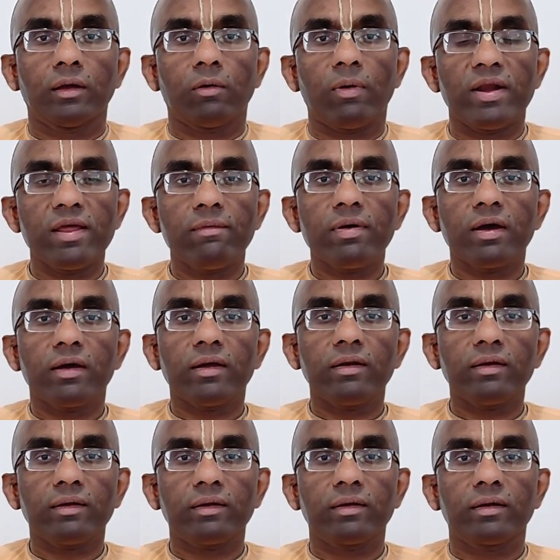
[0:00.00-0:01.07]

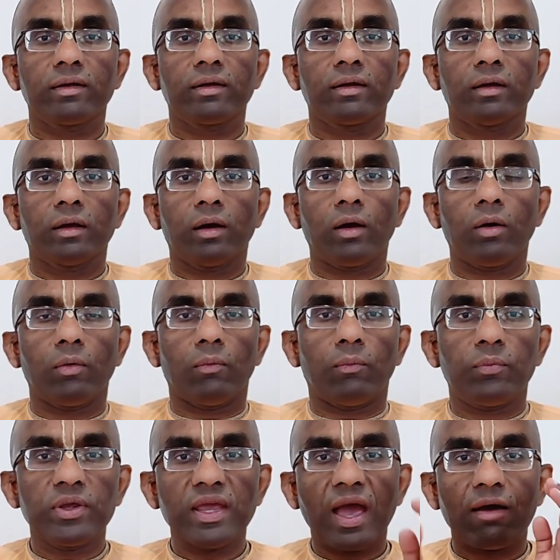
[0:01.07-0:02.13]
Whenever
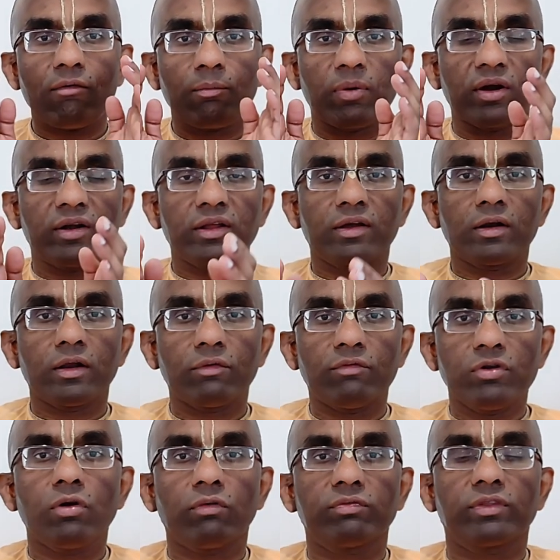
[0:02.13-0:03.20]
we have a particular
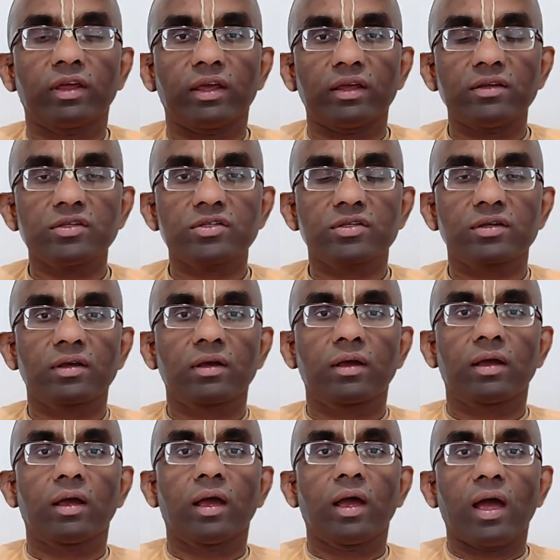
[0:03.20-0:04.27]
view of things
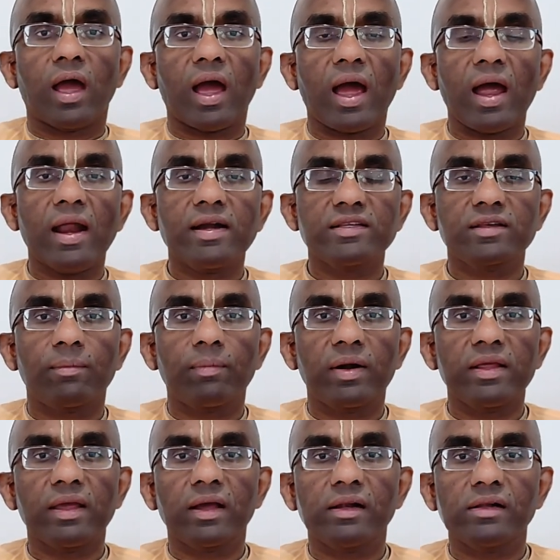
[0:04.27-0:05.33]
and
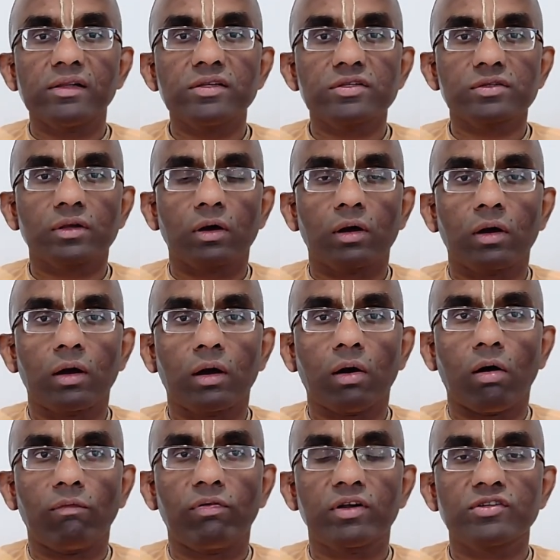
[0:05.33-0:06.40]
somebody else
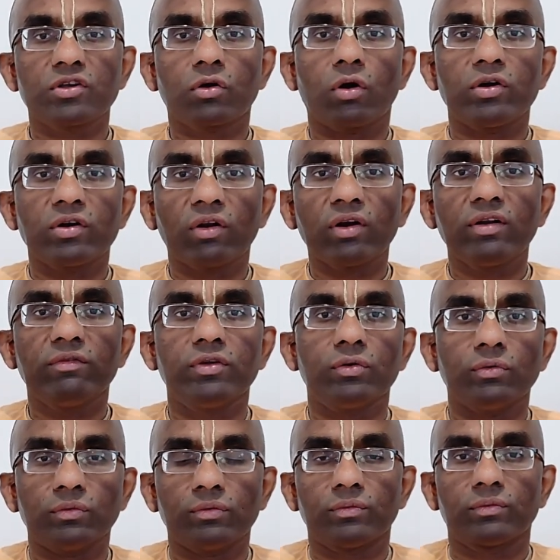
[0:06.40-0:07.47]
offers a contrary
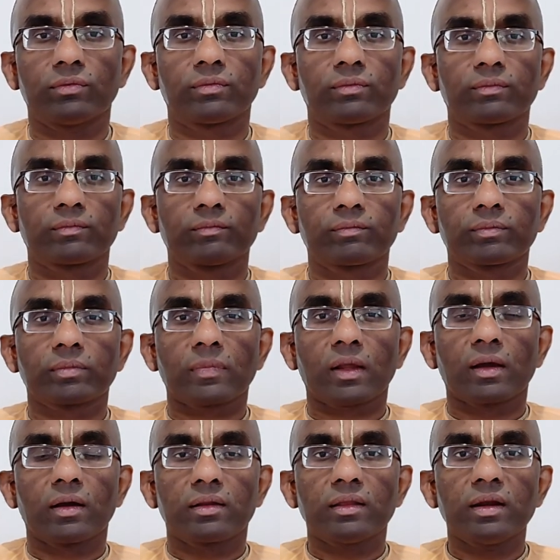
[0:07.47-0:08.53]
view,
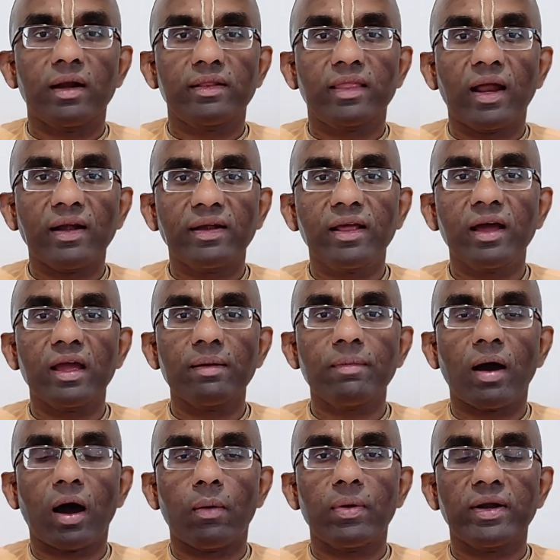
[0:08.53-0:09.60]
then at that time
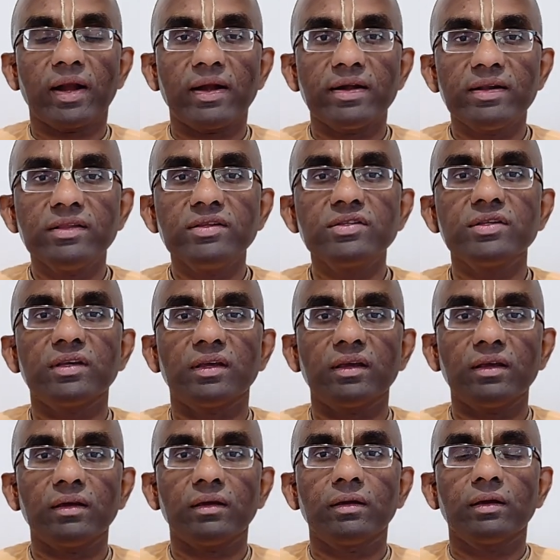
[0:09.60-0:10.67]
our
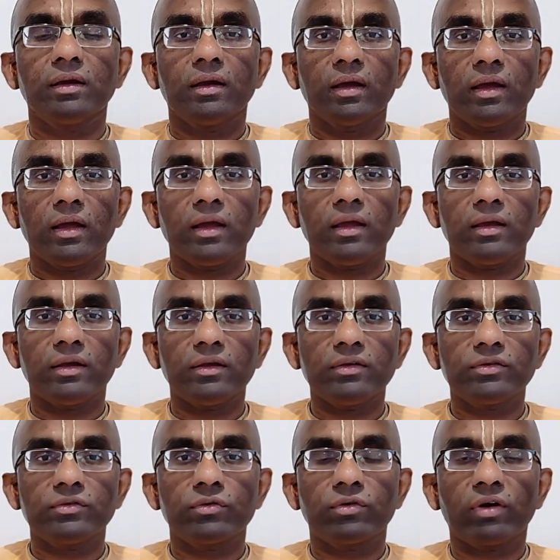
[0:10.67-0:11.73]
tendency
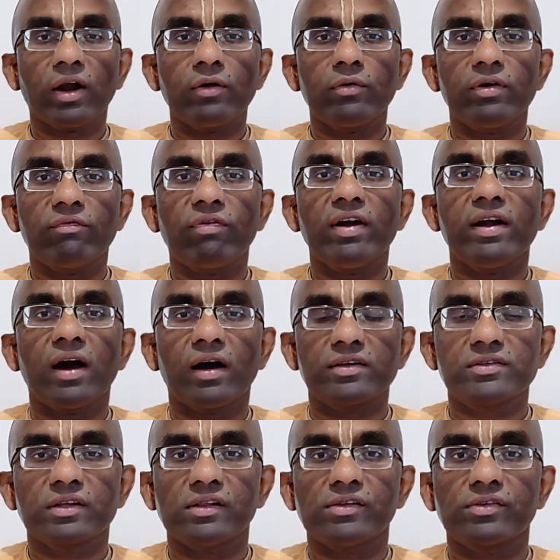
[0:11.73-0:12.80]
is to try to defend
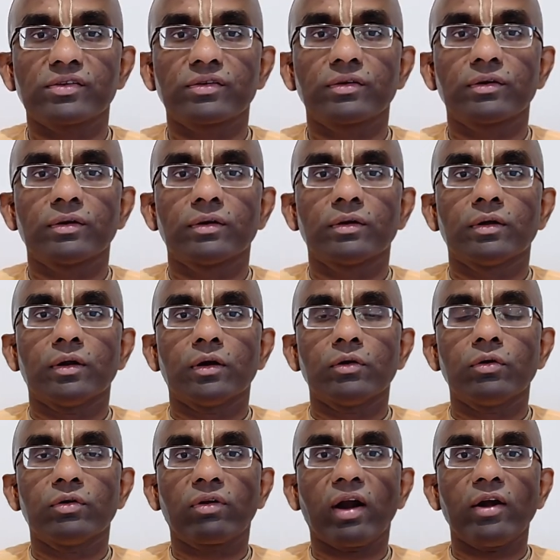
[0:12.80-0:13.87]
ourselves,
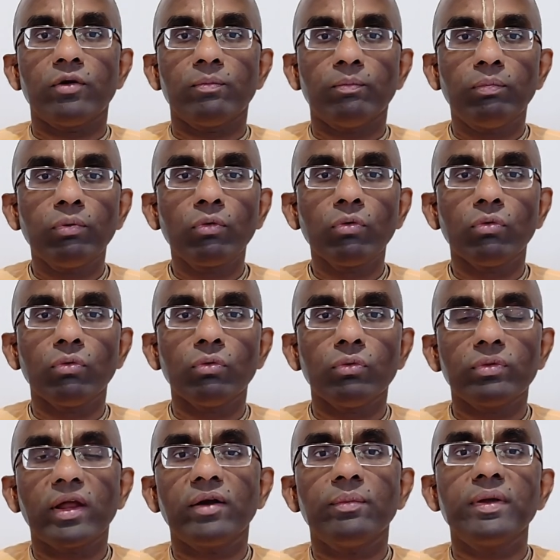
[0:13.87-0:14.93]
to try to
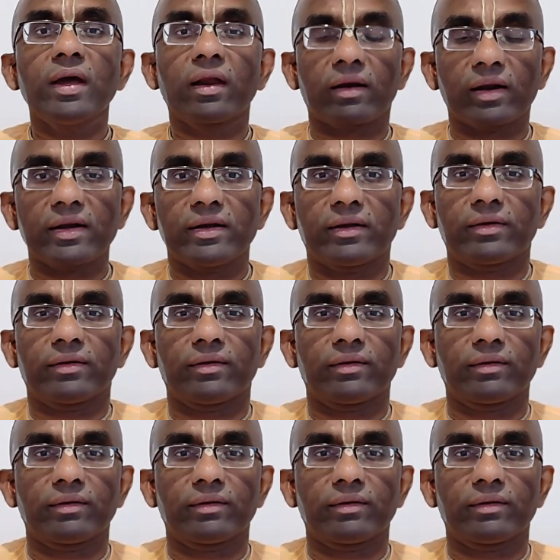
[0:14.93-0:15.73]
prove that we are right.